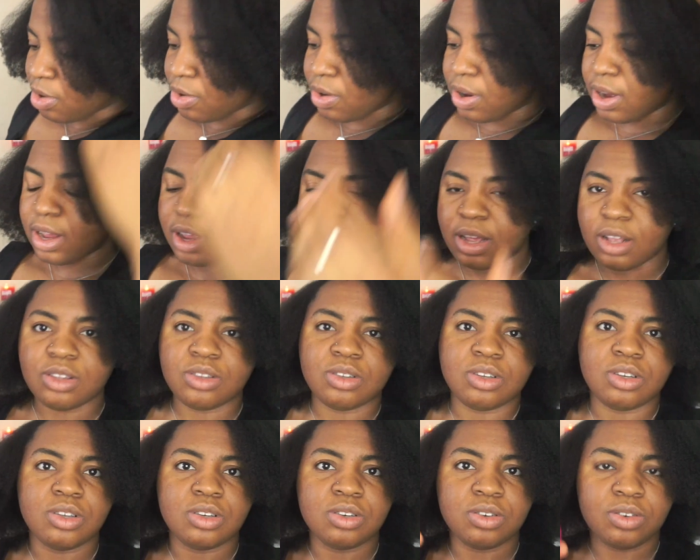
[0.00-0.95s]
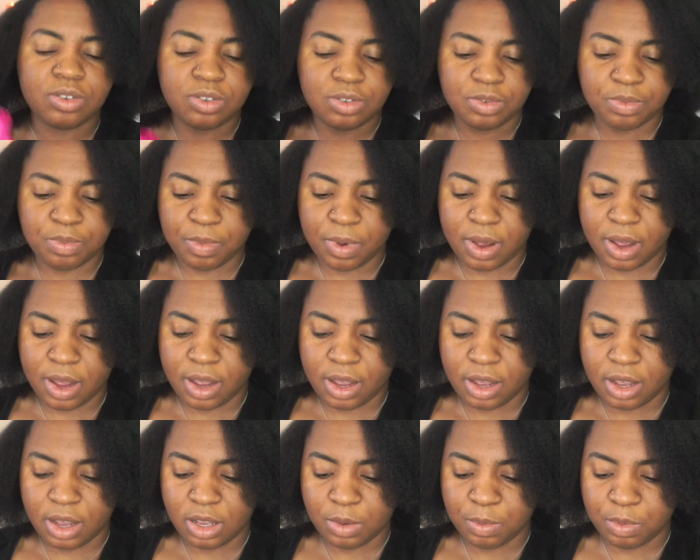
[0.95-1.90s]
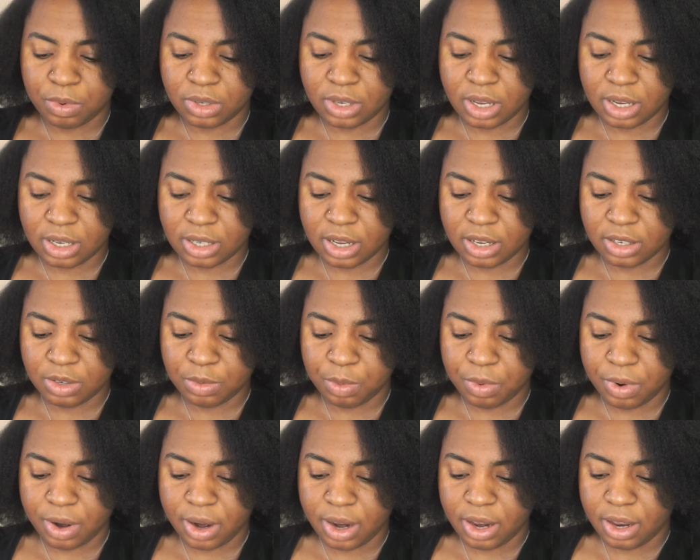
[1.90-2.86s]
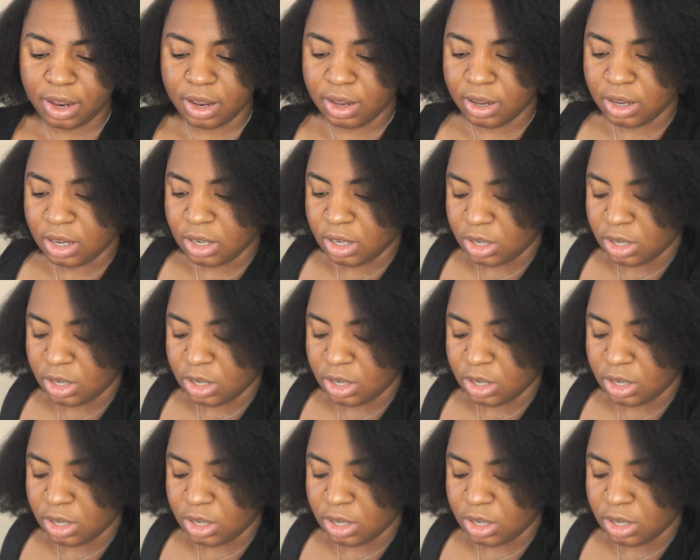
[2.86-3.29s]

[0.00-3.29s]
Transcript: go ahead to use my heat protectant spray.